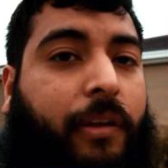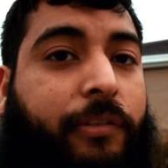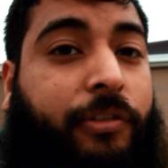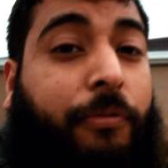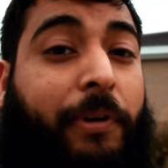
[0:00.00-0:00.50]

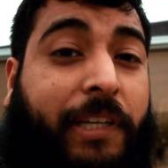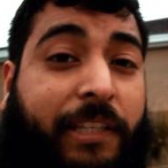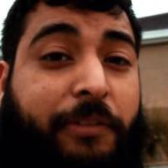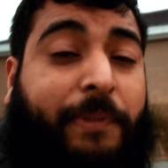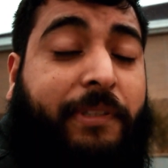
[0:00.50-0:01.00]
So you want to
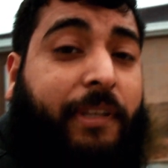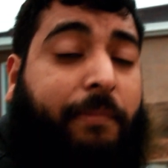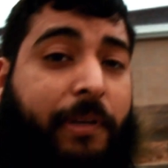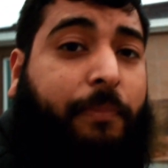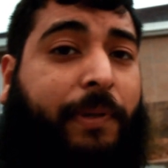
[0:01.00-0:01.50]
get
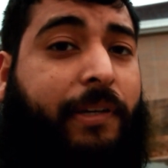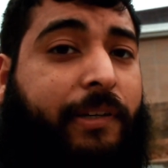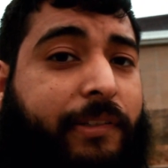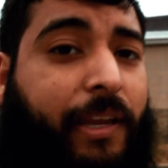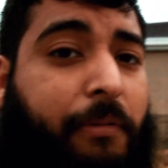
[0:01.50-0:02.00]
specific
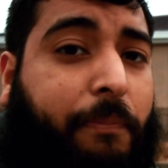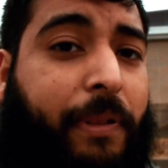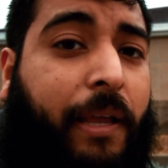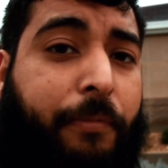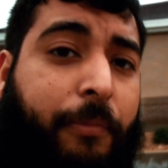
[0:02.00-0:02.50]
because every
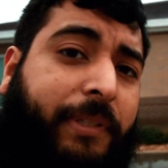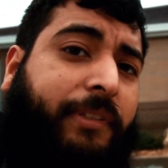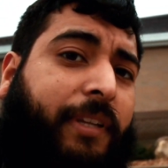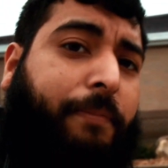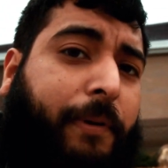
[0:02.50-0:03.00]
platform is
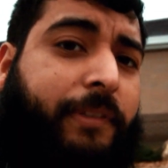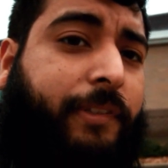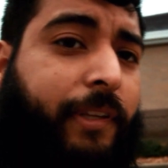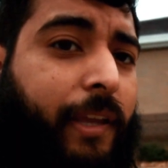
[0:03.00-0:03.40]
different.